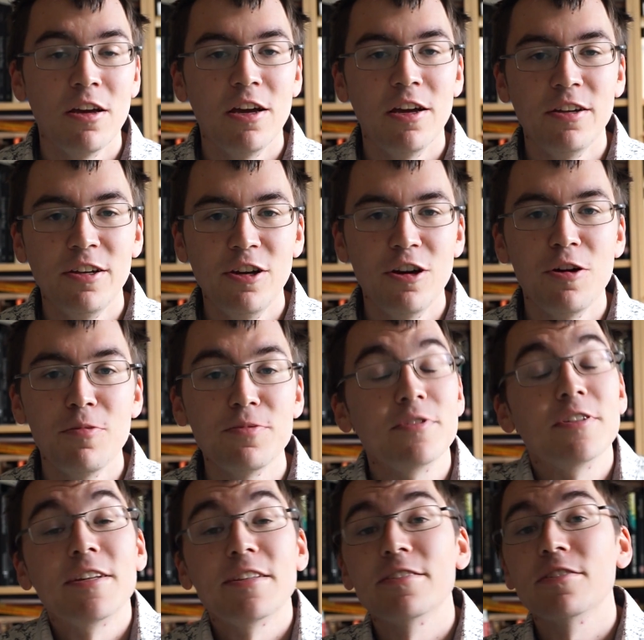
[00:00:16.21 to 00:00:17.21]
In Europe,
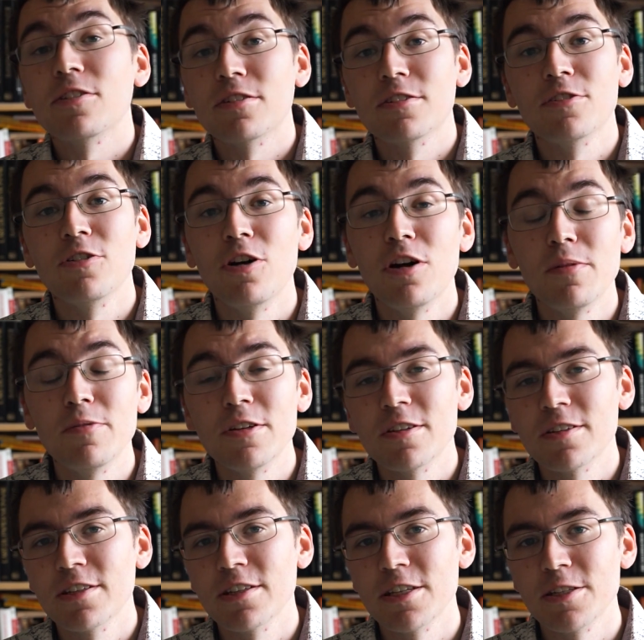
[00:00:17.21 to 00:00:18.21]
that's not so
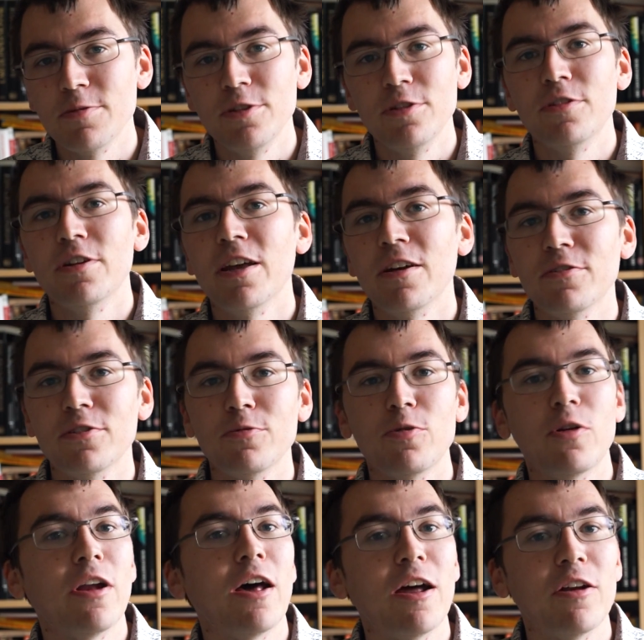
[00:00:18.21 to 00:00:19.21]
obvious as we don't have the
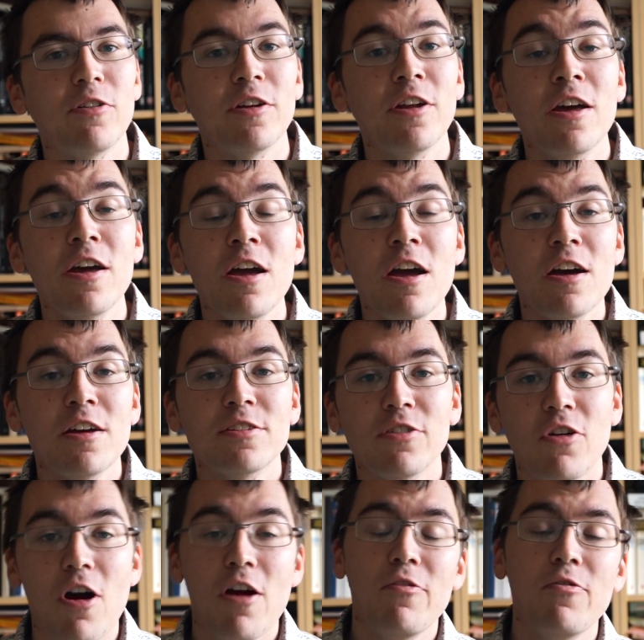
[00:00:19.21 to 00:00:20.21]
100 so
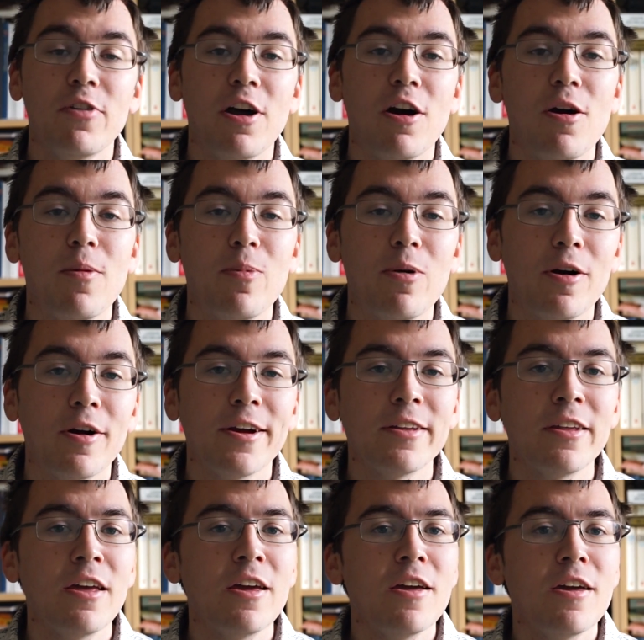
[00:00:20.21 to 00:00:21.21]
often in our
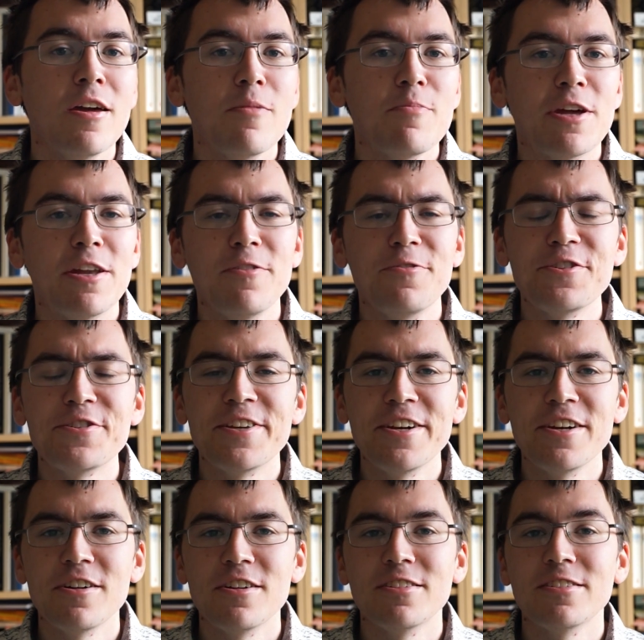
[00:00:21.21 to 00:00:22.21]
pocket. But if you
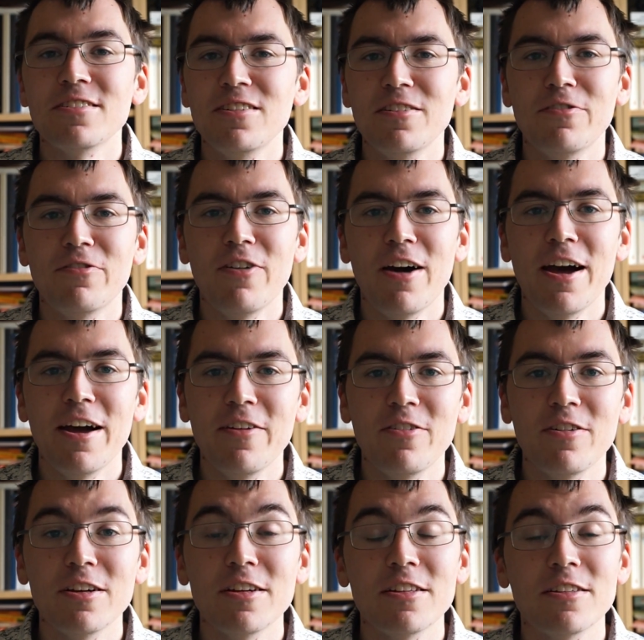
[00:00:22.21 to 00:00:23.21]
think on the new
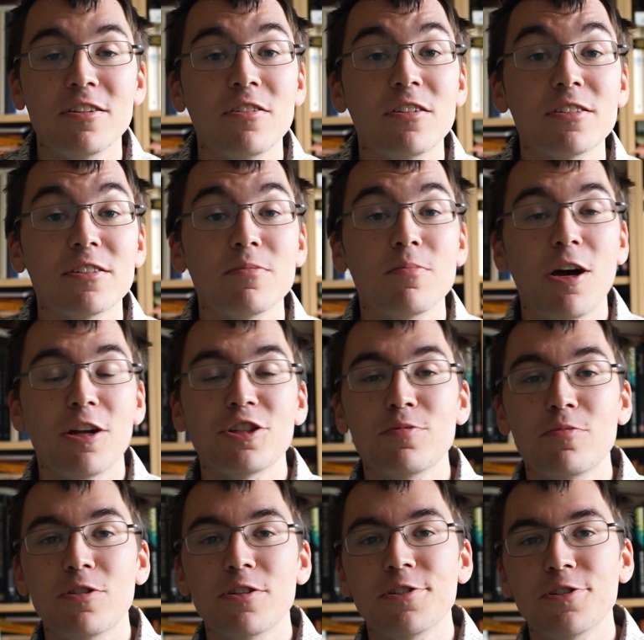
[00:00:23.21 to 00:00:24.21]
fiver, it goes much
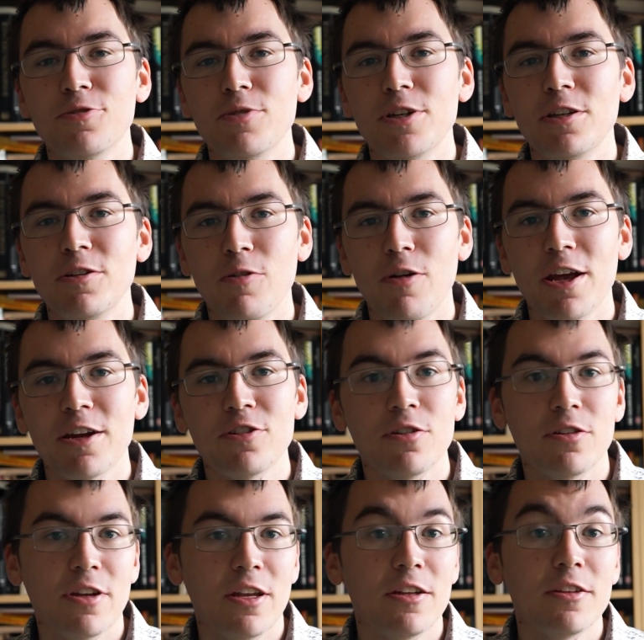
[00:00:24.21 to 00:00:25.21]
more in the green direction
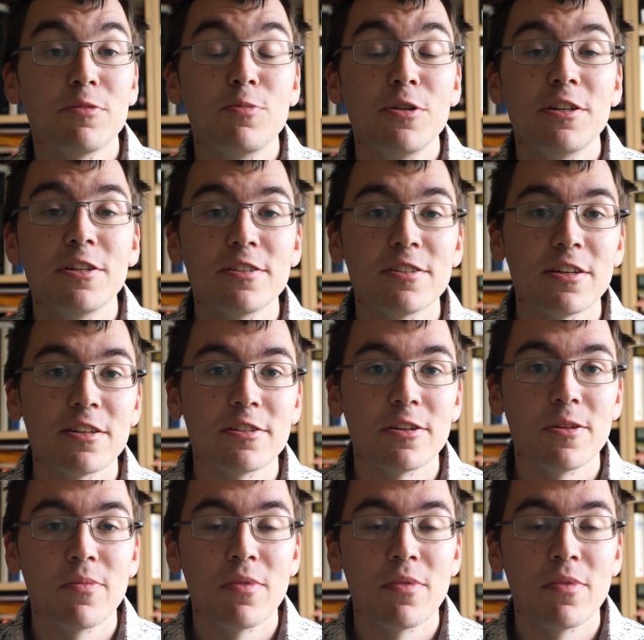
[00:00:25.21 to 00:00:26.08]
than its predecessor.